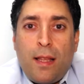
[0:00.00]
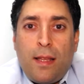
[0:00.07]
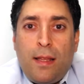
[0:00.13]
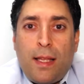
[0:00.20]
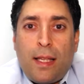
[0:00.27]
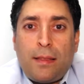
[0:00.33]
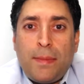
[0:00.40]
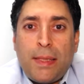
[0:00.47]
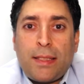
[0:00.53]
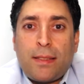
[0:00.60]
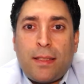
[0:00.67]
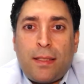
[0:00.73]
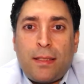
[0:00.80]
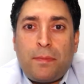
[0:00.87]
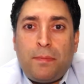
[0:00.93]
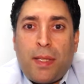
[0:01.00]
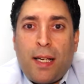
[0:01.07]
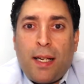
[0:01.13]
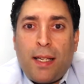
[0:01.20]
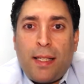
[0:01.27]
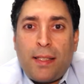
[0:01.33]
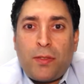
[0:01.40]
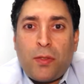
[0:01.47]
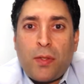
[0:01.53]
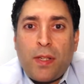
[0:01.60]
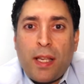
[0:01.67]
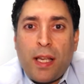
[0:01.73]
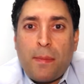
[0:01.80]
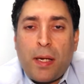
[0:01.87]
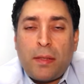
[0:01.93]
Let me start by
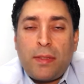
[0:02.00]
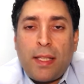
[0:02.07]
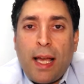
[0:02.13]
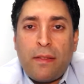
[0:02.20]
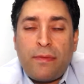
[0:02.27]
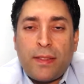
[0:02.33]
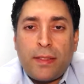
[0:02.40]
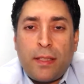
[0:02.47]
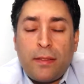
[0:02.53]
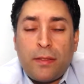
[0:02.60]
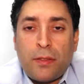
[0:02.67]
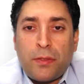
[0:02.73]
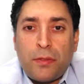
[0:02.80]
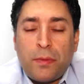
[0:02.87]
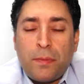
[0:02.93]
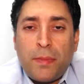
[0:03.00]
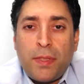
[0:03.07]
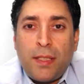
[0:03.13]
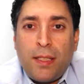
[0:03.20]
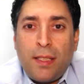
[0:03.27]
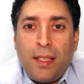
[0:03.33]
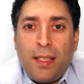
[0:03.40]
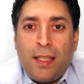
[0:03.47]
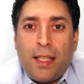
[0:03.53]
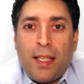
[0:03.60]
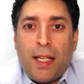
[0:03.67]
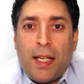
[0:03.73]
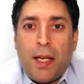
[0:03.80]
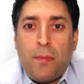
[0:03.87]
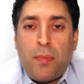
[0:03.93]
talking about the elephant in the room.
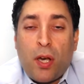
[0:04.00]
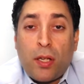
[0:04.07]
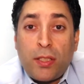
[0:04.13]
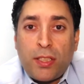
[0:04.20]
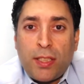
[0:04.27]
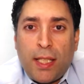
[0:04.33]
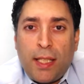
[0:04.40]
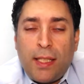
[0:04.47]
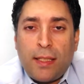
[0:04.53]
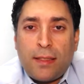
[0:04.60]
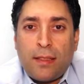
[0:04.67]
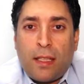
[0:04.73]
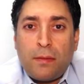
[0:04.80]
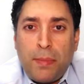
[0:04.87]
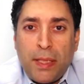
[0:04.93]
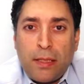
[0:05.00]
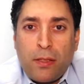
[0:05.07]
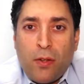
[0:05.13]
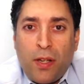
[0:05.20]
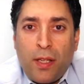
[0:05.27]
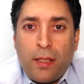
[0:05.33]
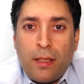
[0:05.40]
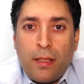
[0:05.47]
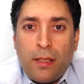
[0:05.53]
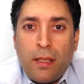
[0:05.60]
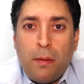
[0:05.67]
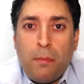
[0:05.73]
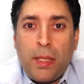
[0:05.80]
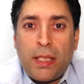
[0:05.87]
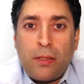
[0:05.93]
Blockchain is not Bitcoin.
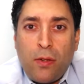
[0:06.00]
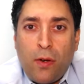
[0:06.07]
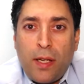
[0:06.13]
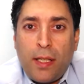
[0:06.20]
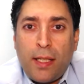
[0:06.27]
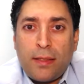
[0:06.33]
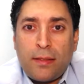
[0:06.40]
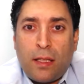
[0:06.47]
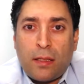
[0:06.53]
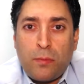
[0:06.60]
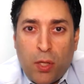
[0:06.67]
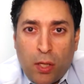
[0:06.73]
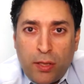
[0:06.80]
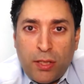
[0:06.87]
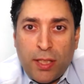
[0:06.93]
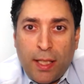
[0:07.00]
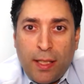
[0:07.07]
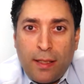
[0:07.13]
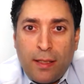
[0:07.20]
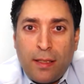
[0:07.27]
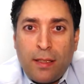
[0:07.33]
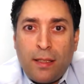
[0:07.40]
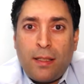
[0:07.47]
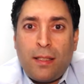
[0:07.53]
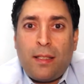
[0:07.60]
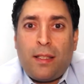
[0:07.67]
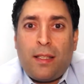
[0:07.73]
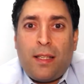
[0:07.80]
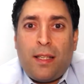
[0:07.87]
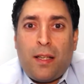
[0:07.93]
Bitcoin is not blockchain.
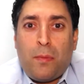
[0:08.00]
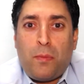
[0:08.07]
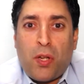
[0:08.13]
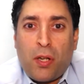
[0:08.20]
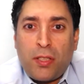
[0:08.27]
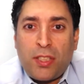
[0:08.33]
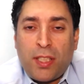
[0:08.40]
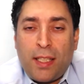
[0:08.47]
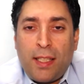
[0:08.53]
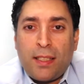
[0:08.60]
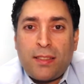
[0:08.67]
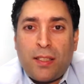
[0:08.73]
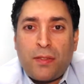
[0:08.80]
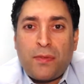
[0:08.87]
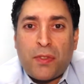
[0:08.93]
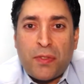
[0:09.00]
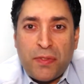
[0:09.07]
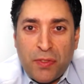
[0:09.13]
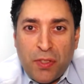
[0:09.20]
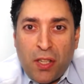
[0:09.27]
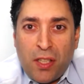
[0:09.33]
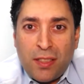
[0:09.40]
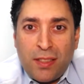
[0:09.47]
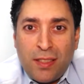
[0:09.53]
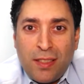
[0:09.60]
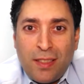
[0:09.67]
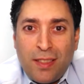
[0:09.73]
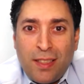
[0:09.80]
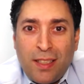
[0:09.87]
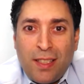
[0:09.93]
Blockchain is not for fraud,
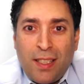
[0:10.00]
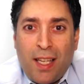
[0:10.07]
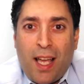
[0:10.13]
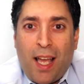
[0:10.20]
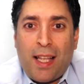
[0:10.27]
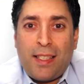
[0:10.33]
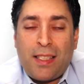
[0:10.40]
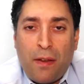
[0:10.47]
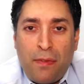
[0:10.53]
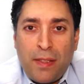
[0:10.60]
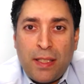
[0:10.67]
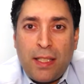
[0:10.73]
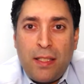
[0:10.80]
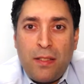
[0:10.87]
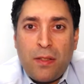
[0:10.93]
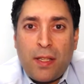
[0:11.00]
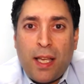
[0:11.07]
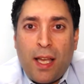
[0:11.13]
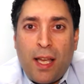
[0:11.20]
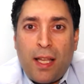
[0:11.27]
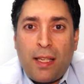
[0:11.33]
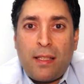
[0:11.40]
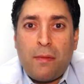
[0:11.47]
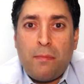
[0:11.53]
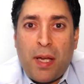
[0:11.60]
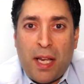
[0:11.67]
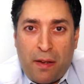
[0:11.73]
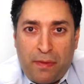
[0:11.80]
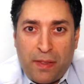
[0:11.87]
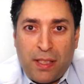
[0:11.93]
and definitely you can
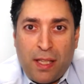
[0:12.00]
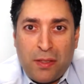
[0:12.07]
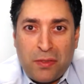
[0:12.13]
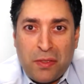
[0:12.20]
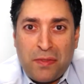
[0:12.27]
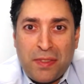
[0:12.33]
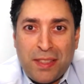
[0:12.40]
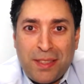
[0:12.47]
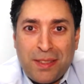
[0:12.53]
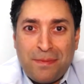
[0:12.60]
benefit out of it.